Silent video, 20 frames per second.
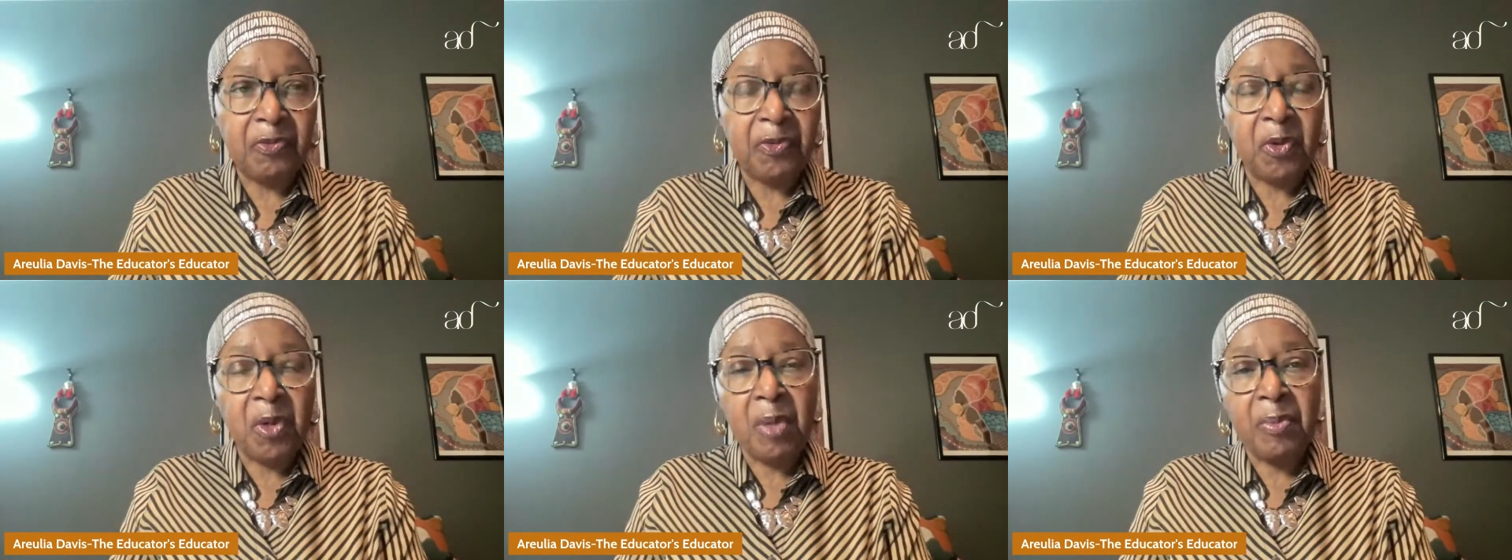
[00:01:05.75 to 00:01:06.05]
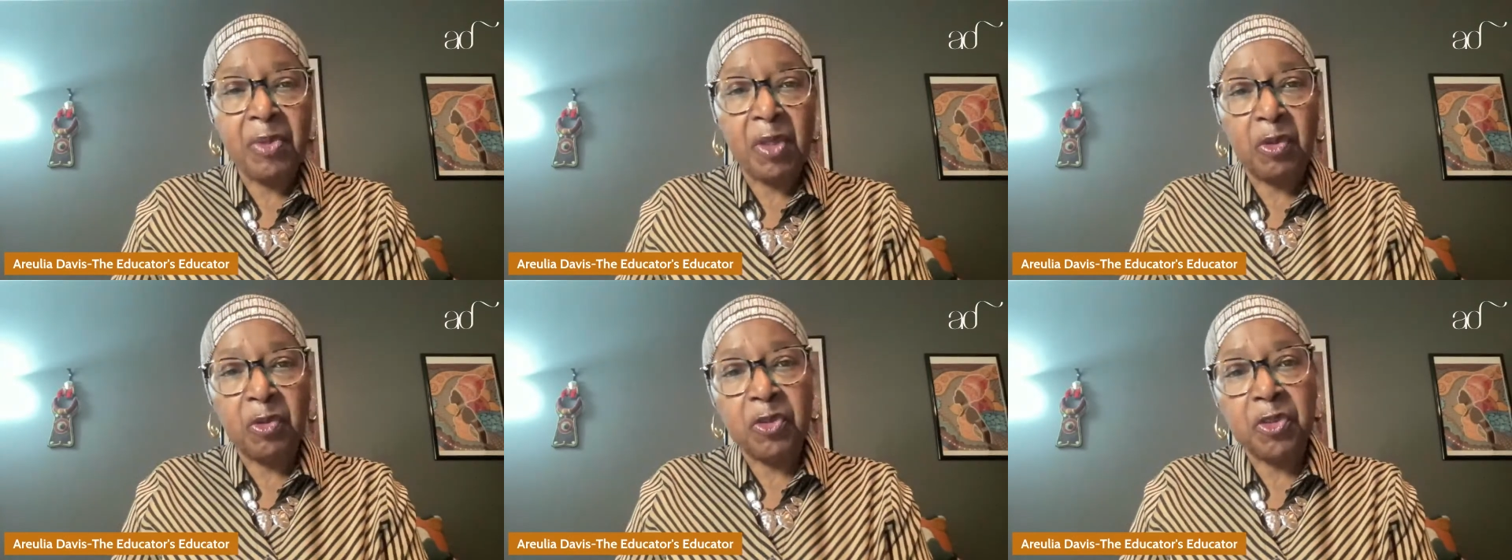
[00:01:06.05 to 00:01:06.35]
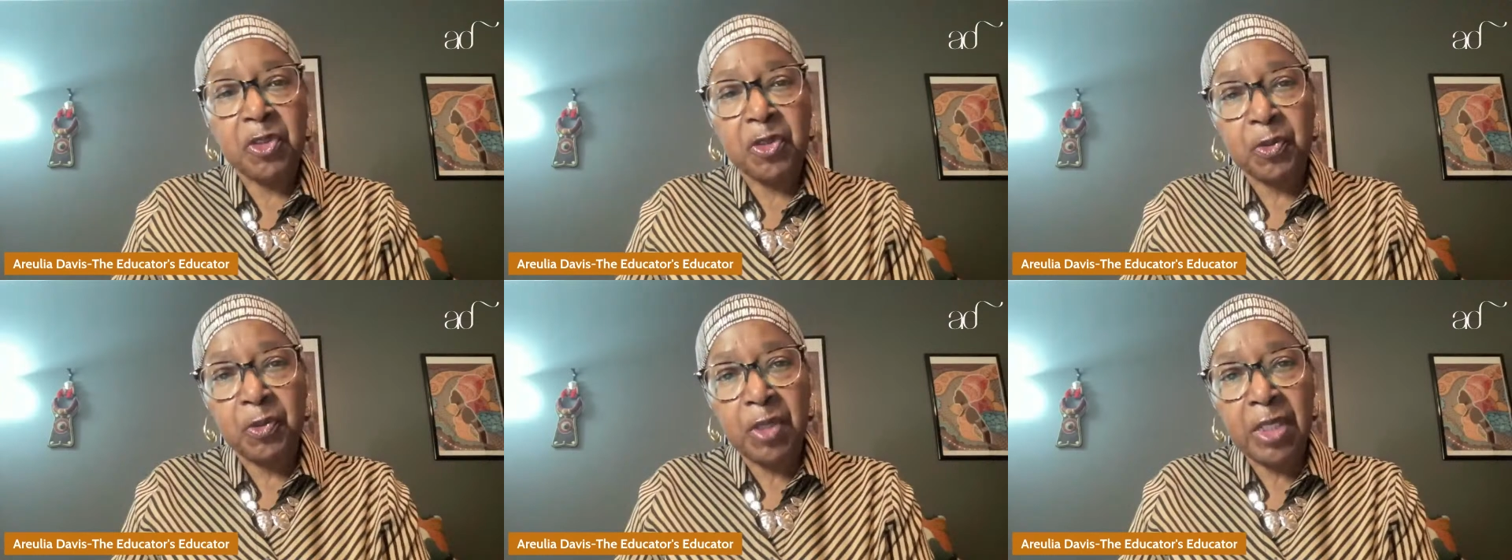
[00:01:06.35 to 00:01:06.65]
form those
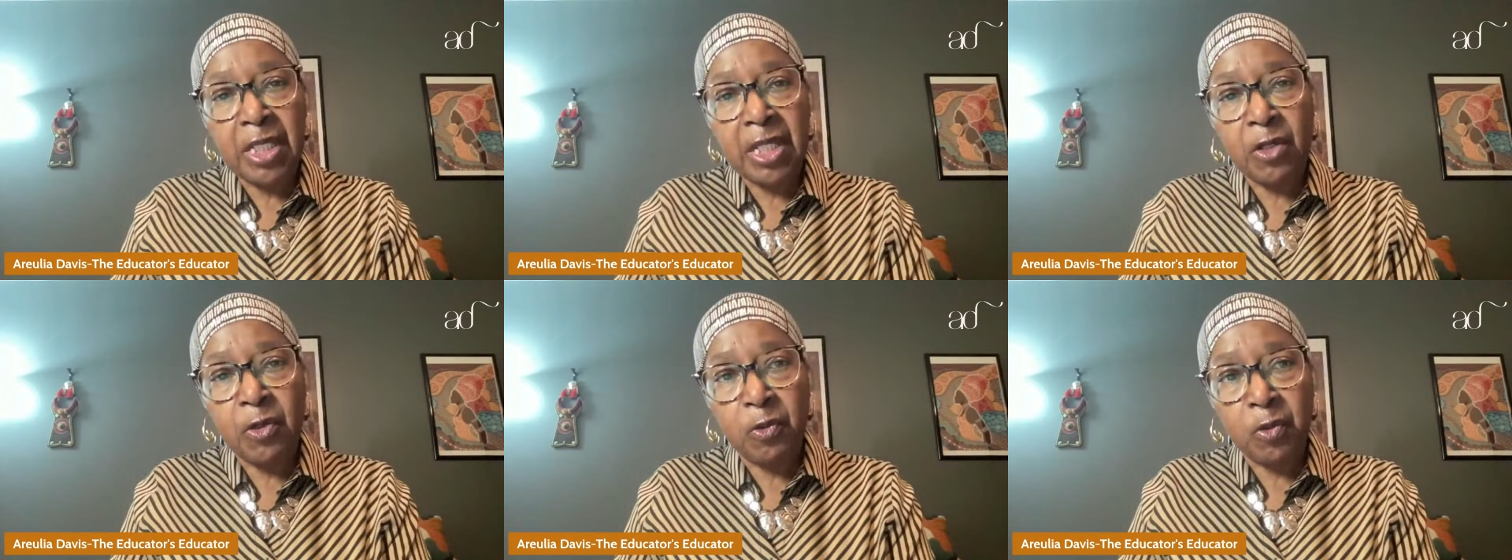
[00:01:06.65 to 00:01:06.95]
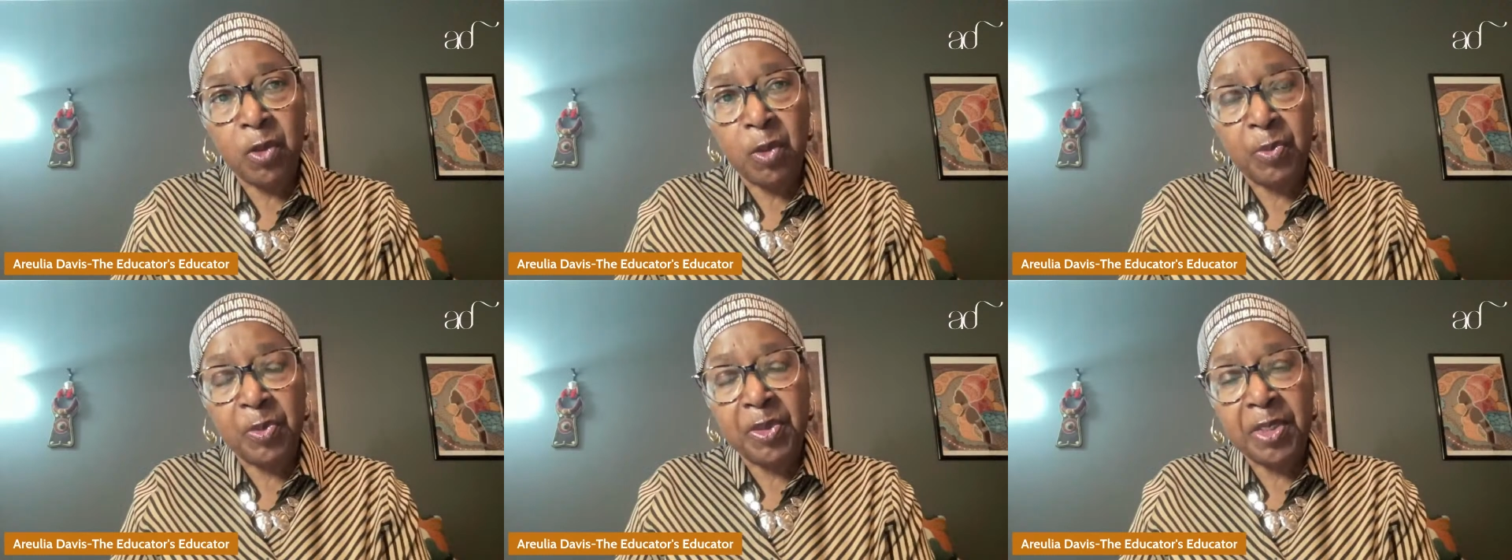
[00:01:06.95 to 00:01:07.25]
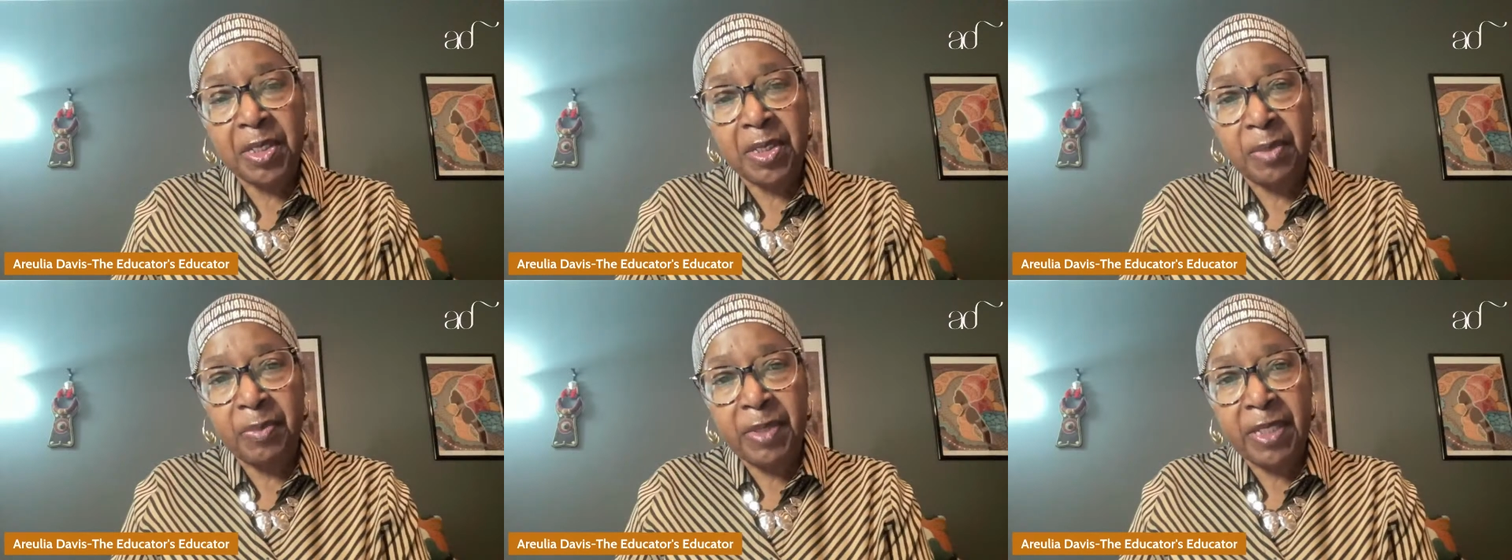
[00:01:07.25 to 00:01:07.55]
three groups
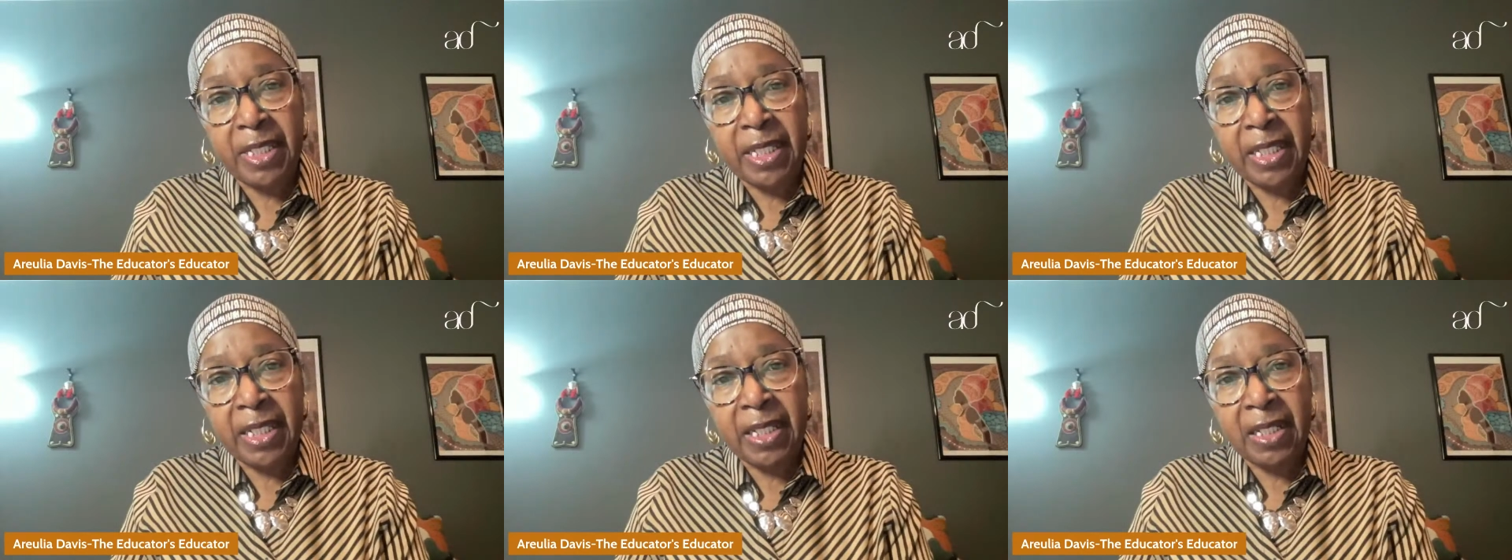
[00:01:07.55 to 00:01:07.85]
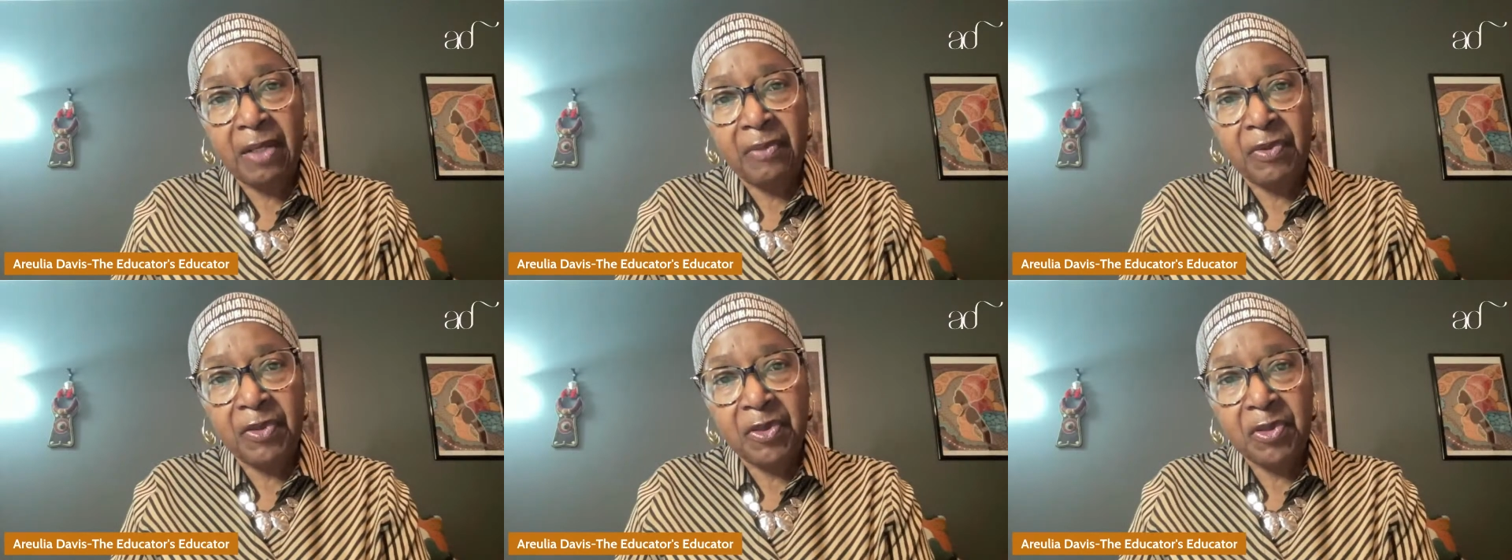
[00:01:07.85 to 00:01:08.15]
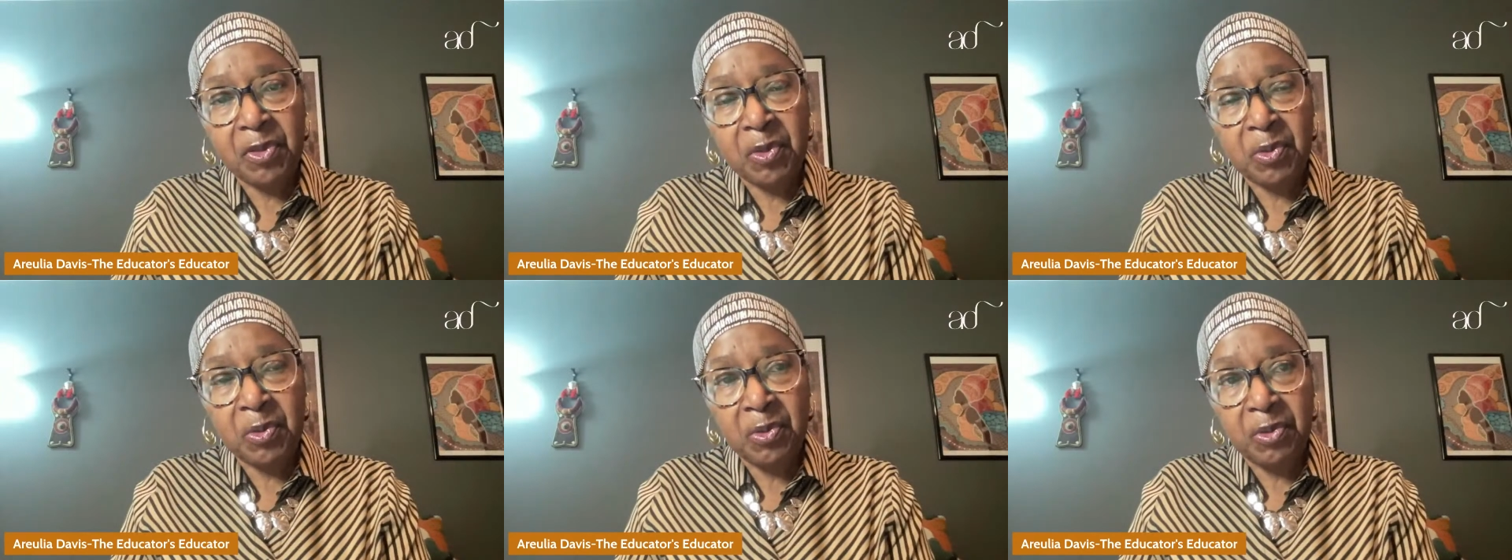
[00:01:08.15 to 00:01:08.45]
in the beginning of the
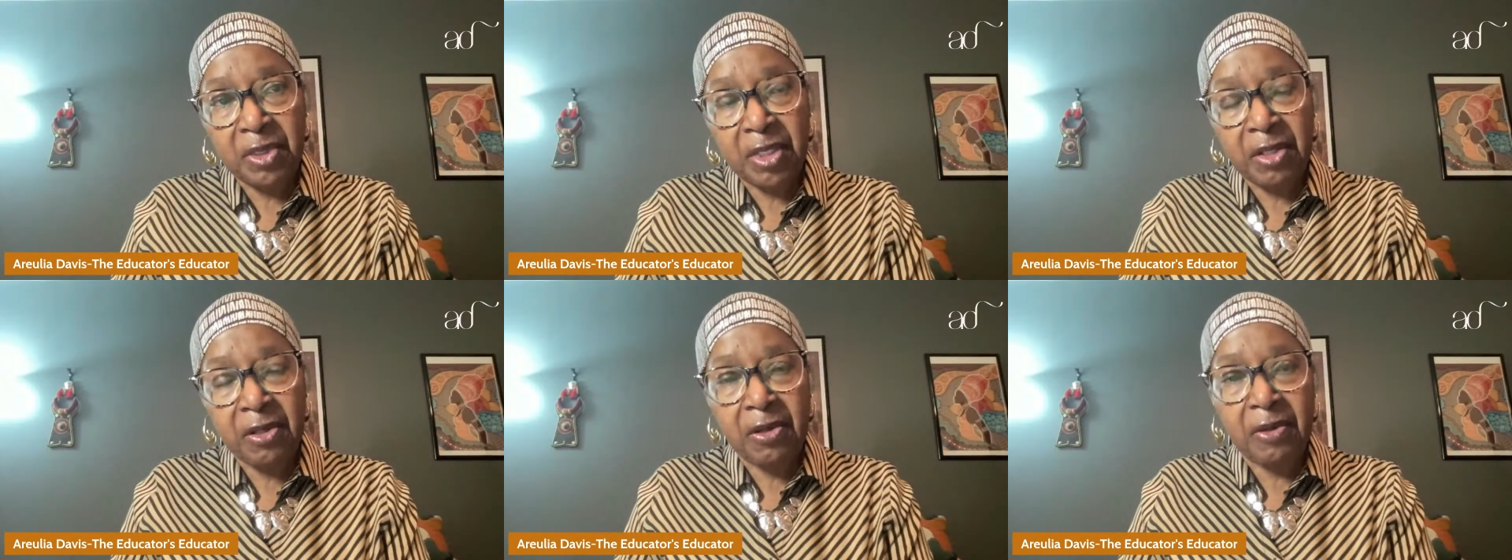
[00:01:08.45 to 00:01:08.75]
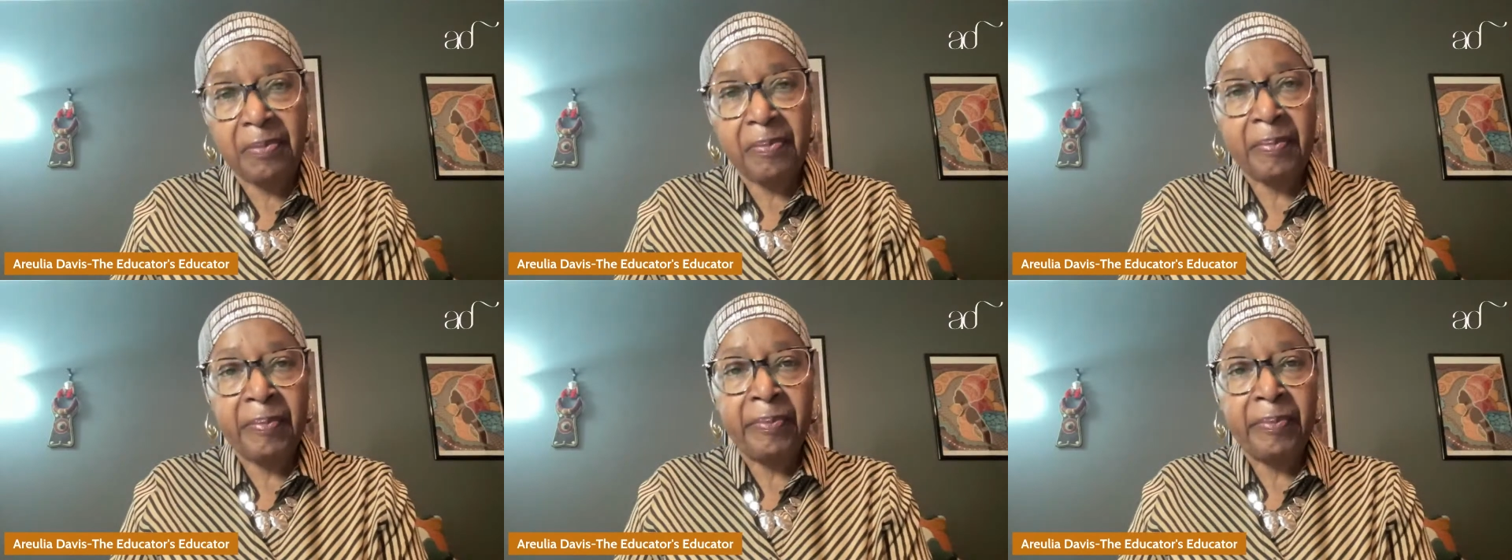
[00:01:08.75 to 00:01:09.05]
school year,